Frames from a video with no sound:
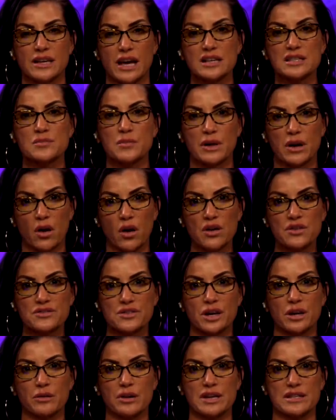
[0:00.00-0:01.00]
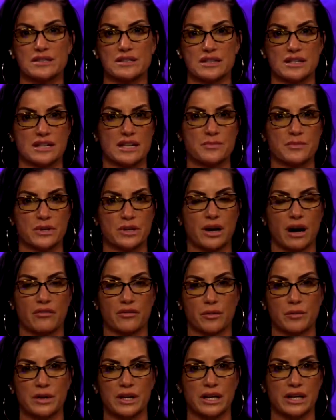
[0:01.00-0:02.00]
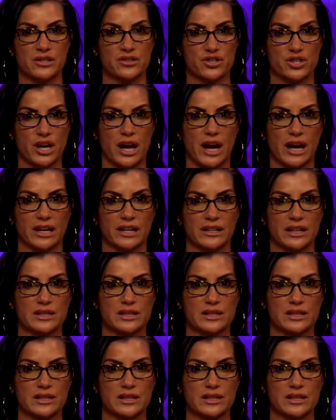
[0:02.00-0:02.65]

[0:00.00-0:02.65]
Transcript: Yes, but also it's to keep your government in check.